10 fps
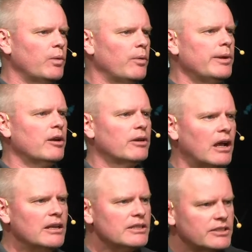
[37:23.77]
where we are
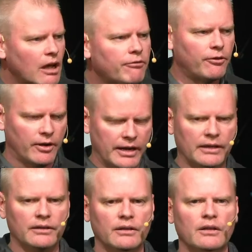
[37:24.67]

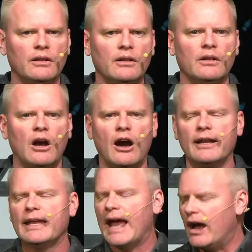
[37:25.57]
suffering on
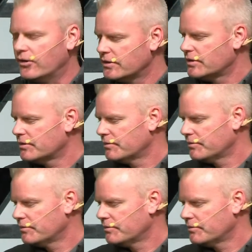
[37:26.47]
account